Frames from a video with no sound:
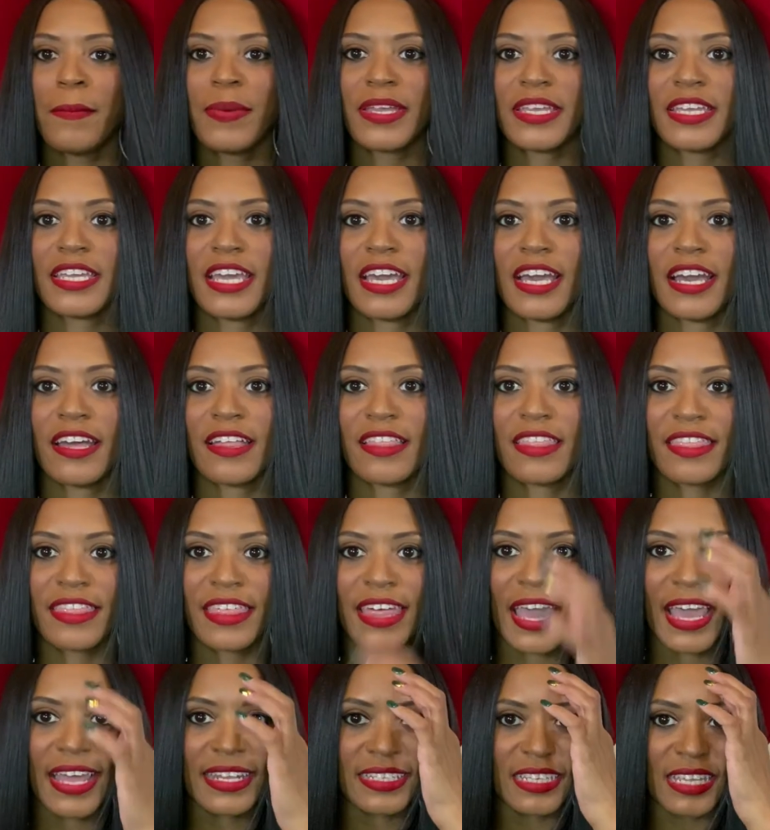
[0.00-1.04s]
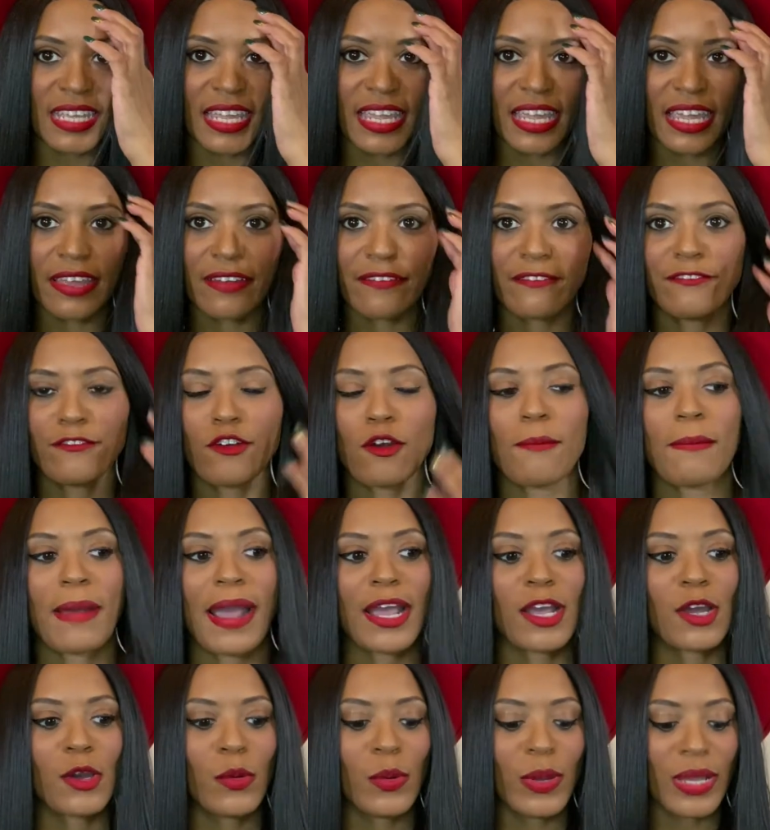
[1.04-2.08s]
But yeah, that's it for my
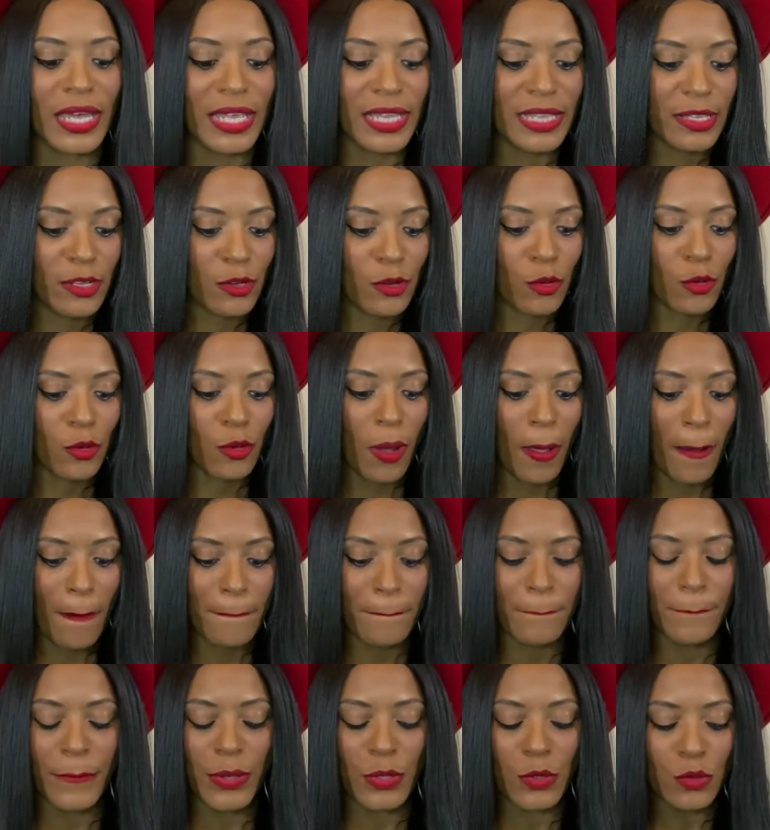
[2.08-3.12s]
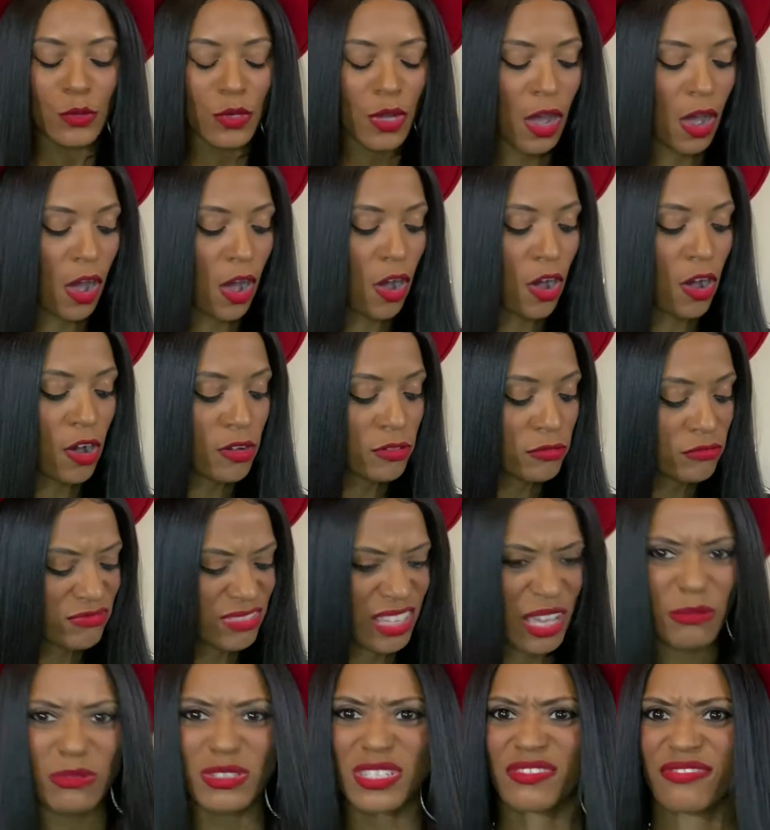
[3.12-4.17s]
quick little boot haul.
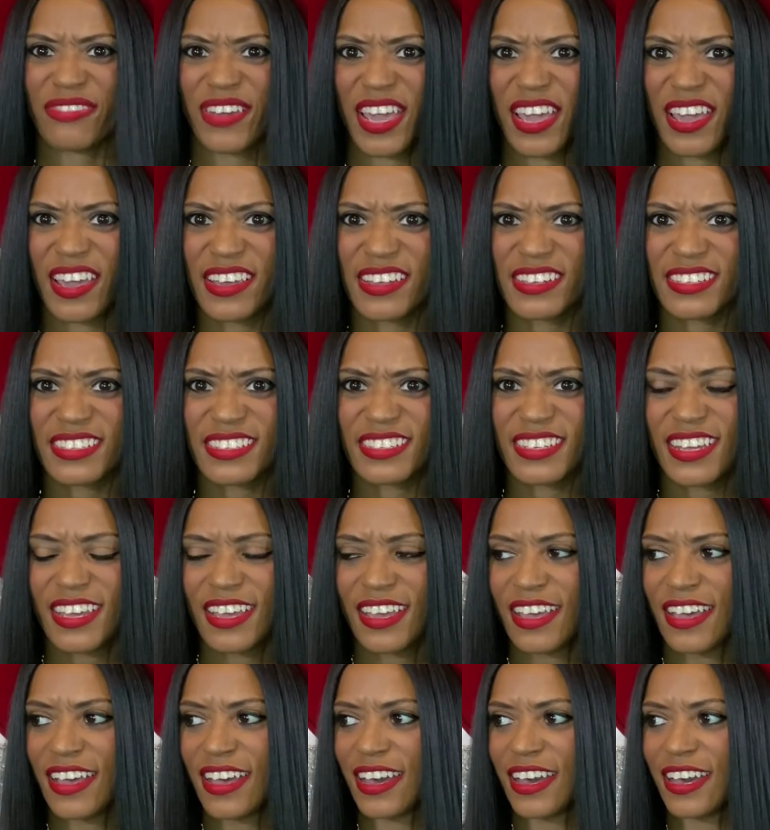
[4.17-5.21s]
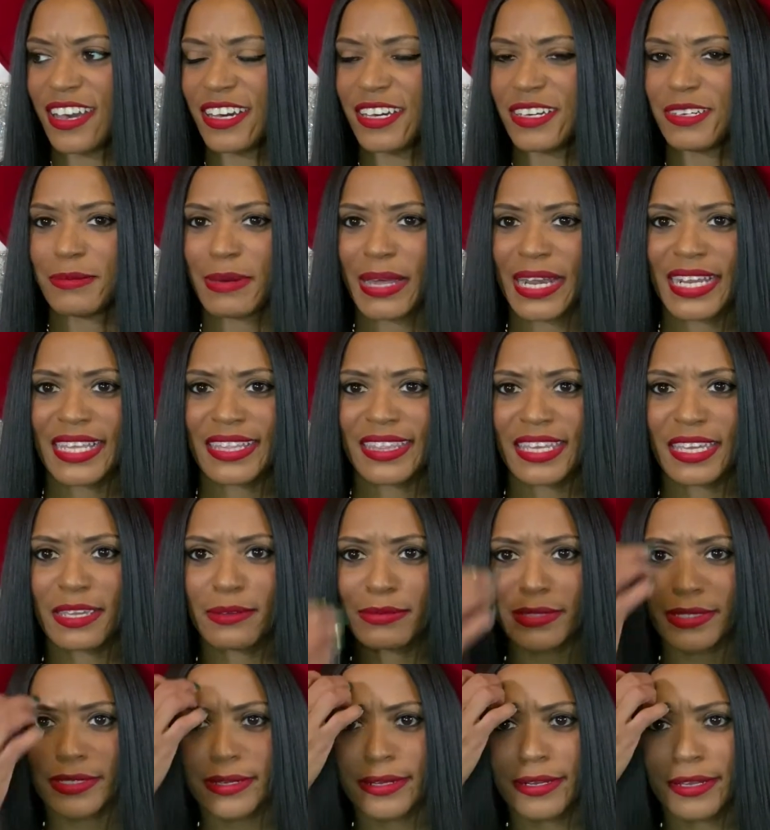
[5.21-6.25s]
That was fast. Um, I didn't think it
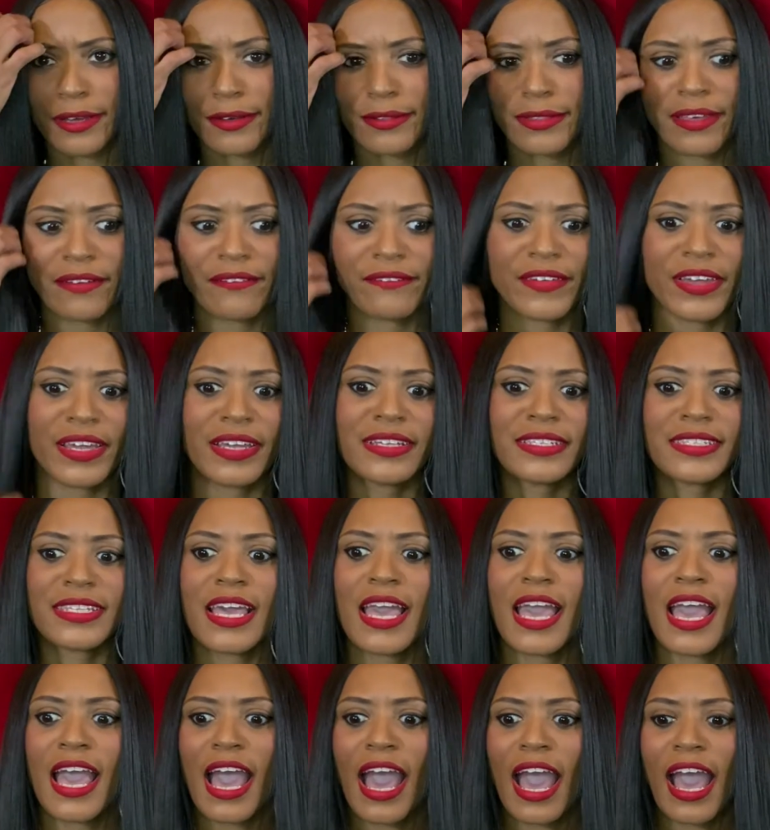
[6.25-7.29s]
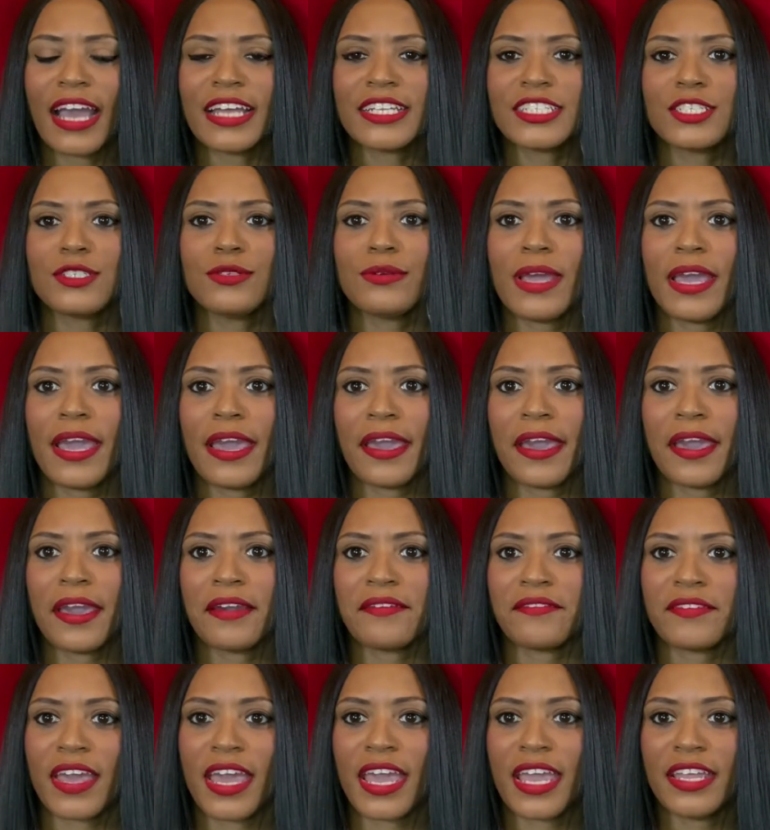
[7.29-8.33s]
was going to go that fast. I do
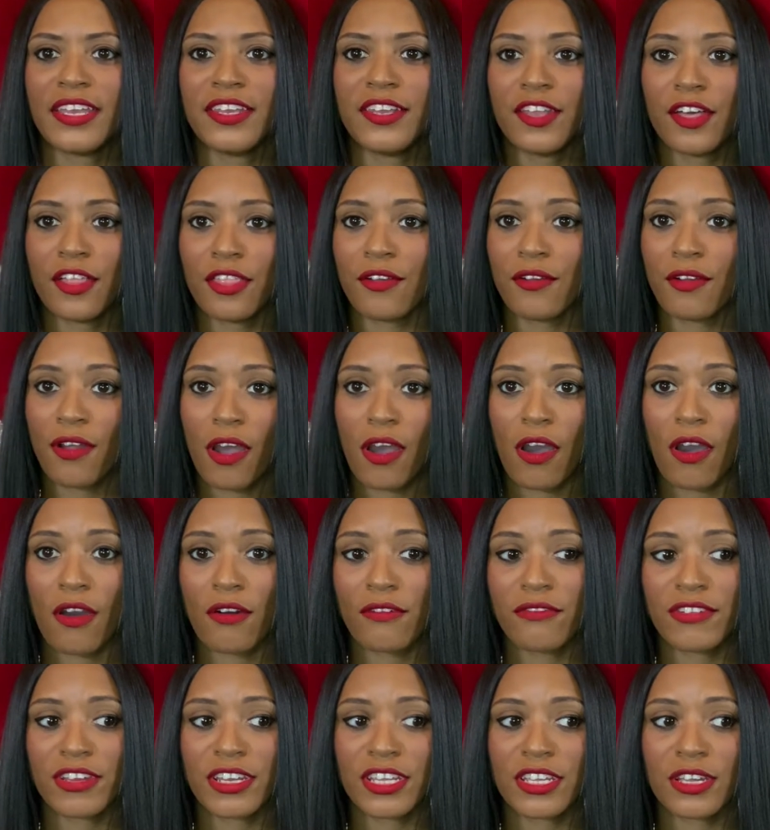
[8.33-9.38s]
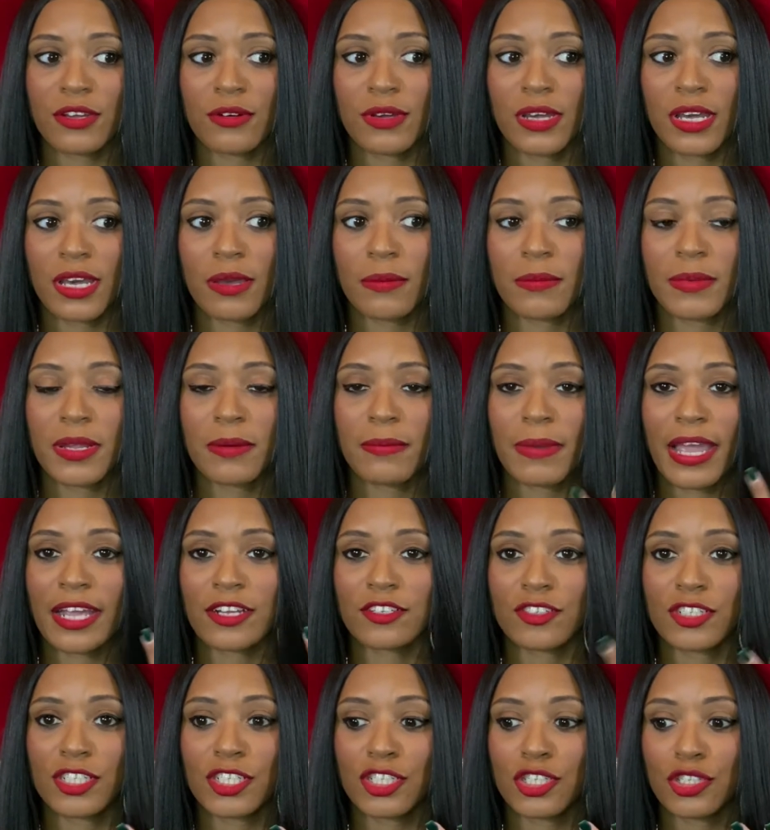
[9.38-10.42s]
have another haul video coming up.
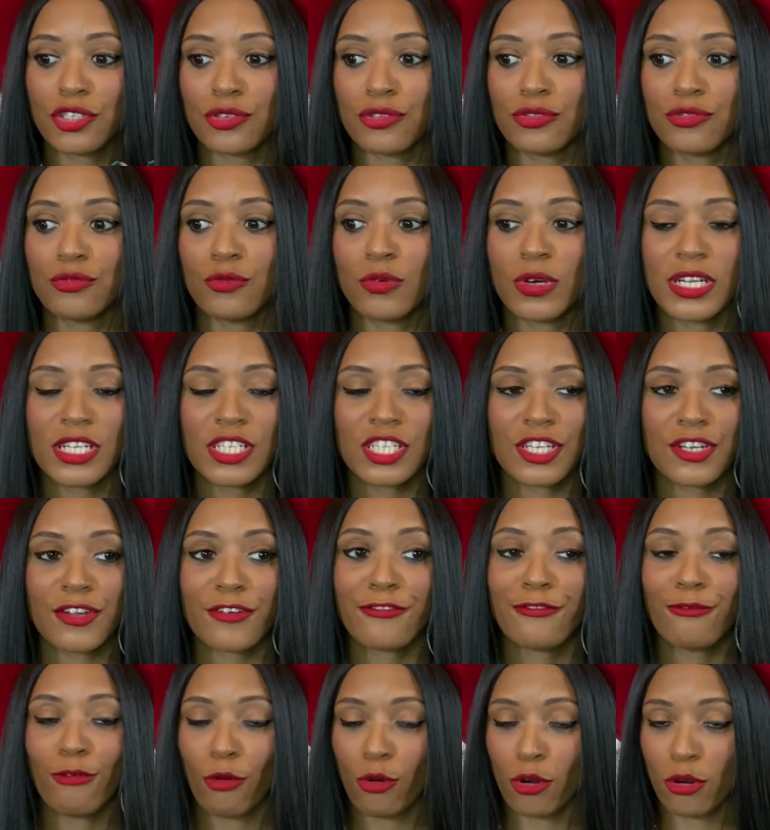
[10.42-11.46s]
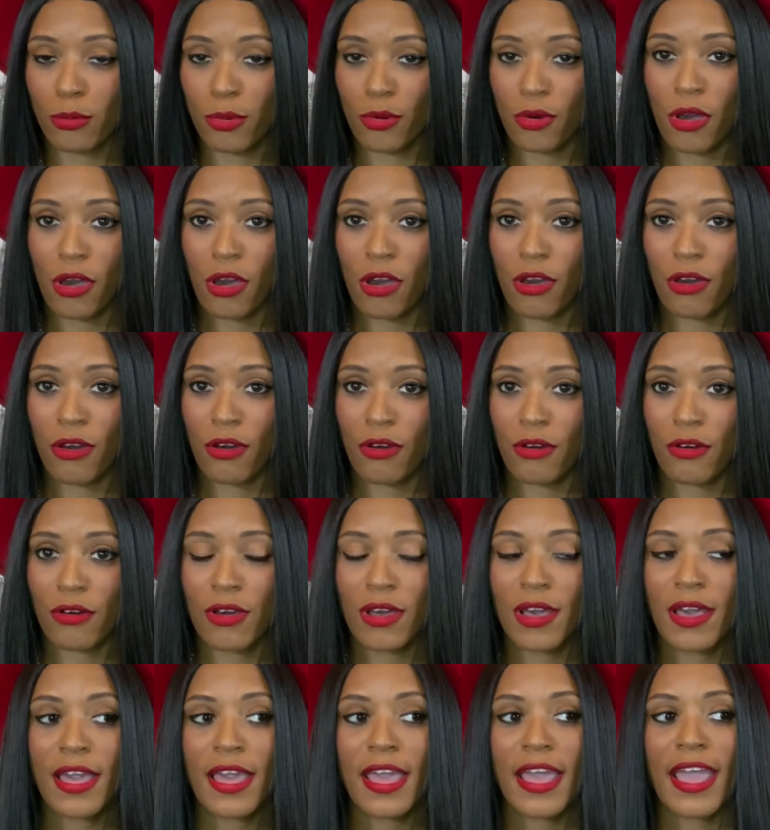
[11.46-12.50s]
Actually, two. One's an affordable haul
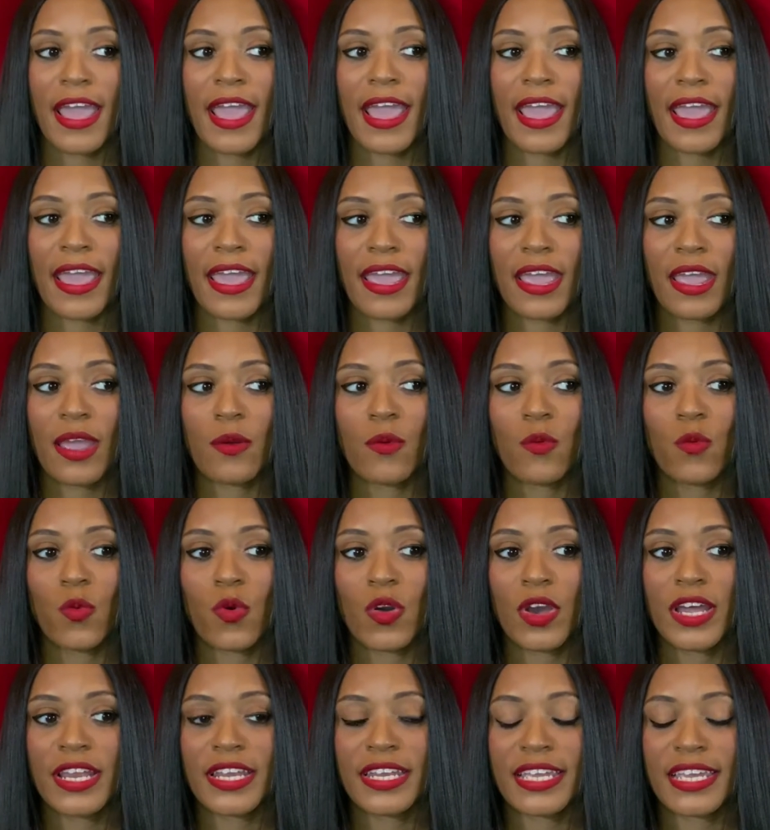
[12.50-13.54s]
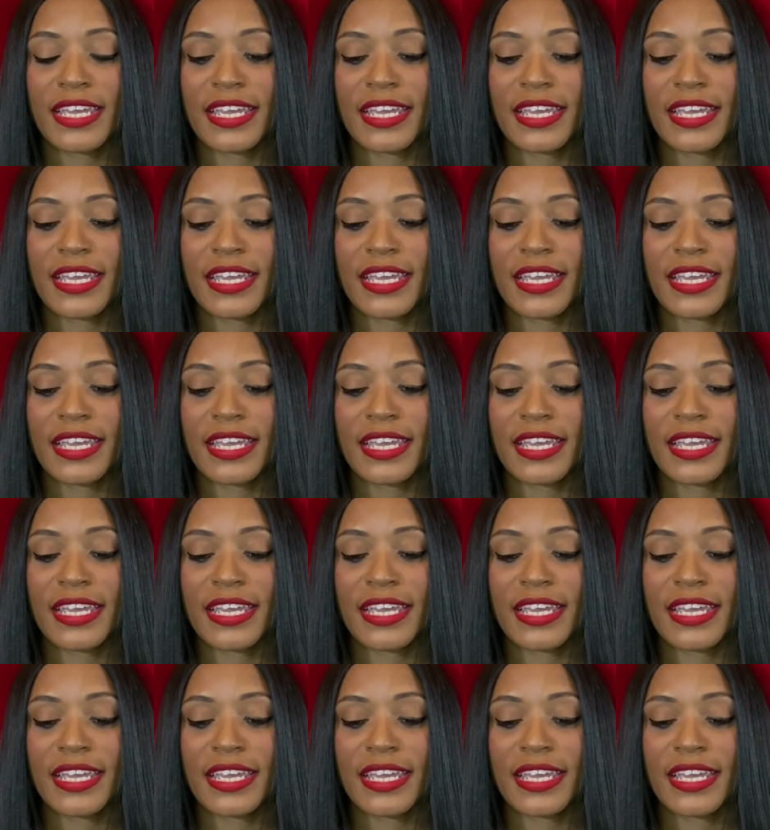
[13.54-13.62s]
and one